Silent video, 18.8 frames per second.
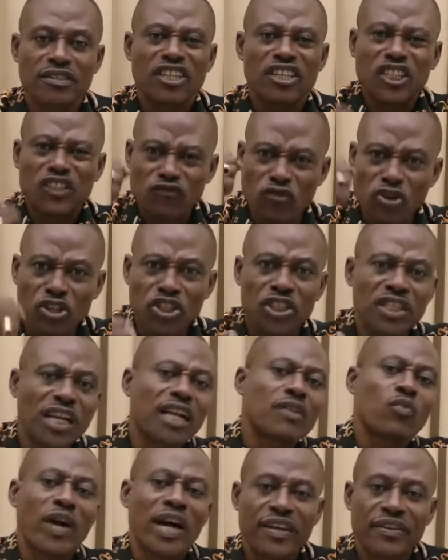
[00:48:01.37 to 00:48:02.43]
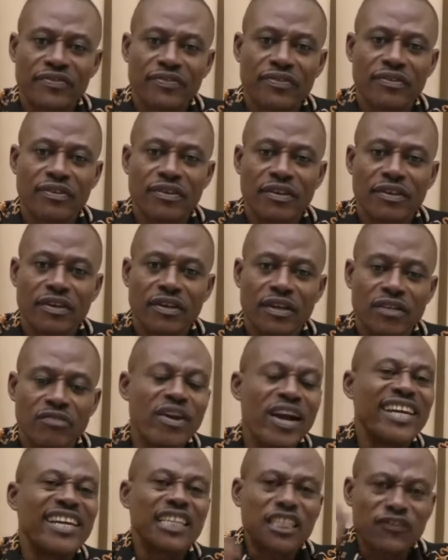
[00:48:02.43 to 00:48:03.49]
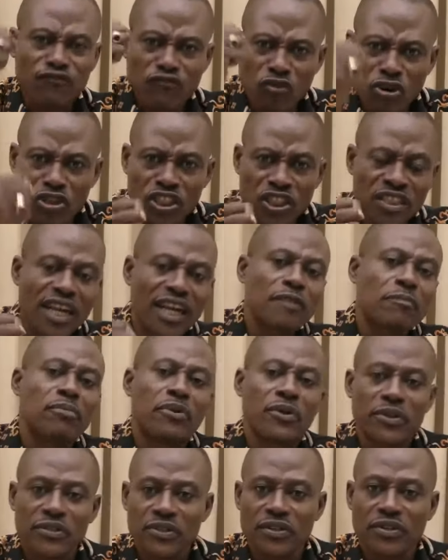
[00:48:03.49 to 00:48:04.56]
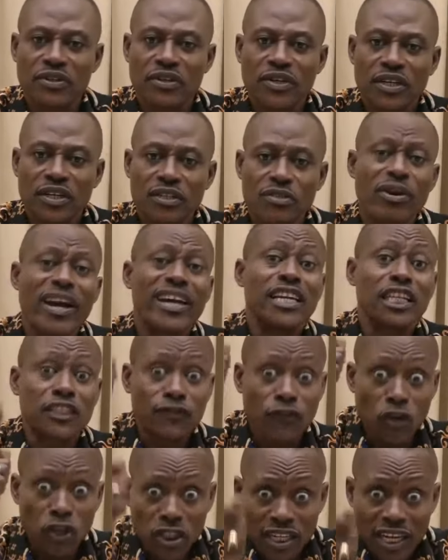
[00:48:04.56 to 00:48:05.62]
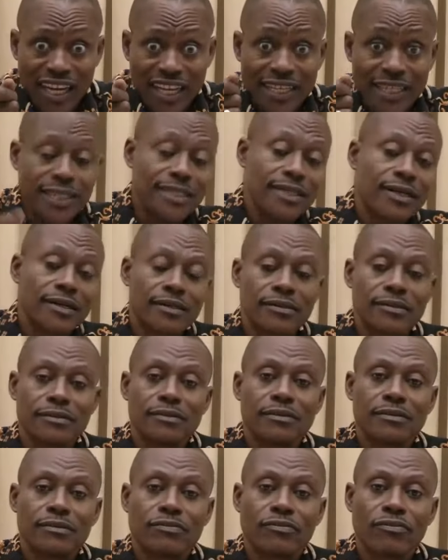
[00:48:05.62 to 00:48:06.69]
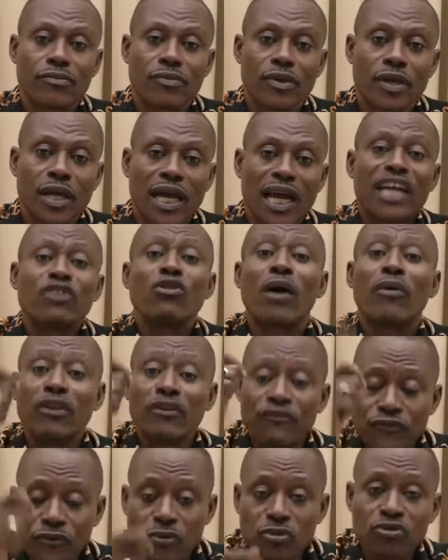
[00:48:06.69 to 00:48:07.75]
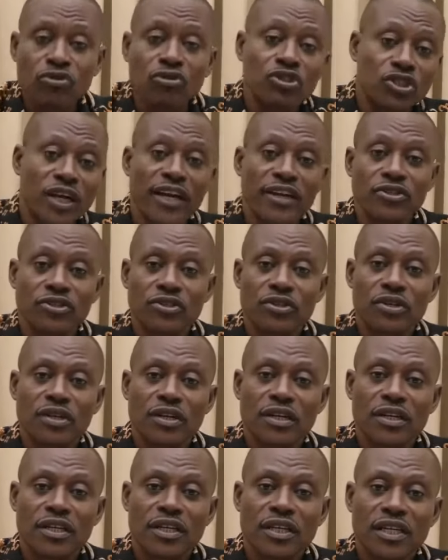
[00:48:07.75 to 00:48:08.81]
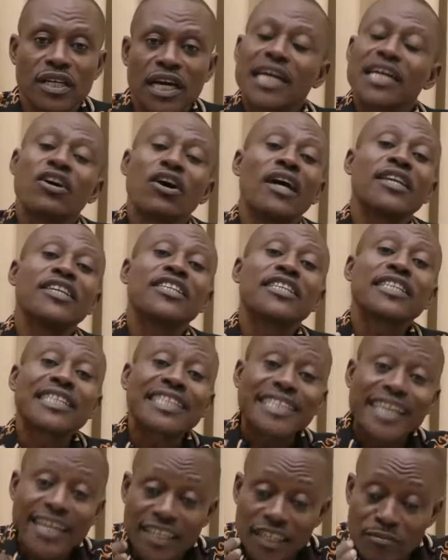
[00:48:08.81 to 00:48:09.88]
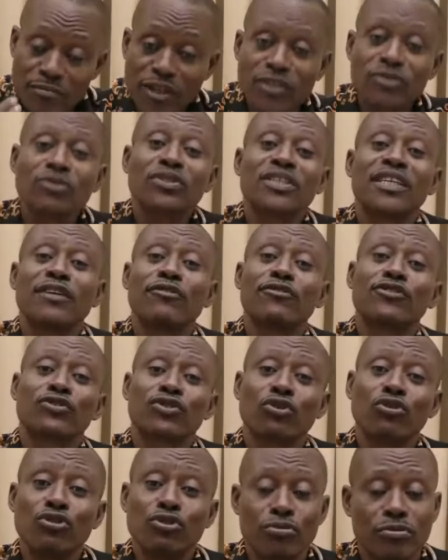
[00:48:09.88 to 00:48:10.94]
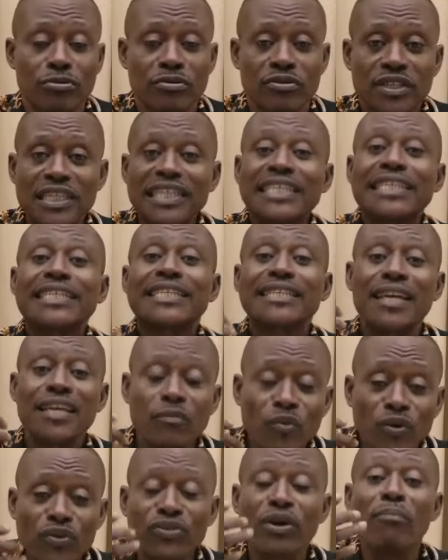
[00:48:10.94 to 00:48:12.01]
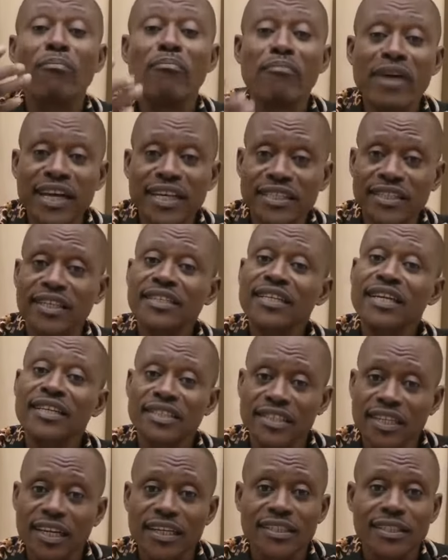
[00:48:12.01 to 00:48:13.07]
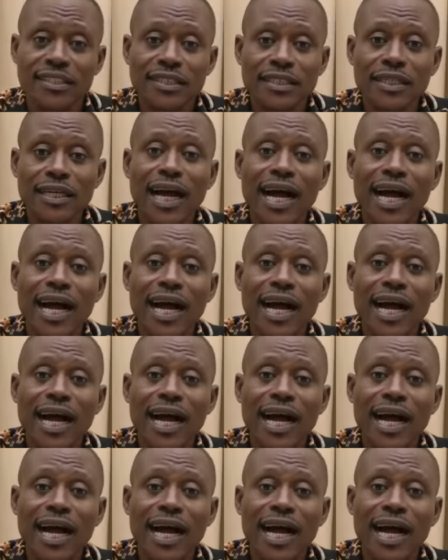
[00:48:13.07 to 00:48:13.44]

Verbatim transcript: dysfunctional wife. You are a dysfunctional person. You are a dysfunctional leader. And you are refused to change. And God is sending me to say this to you. He's sending me with a message and says,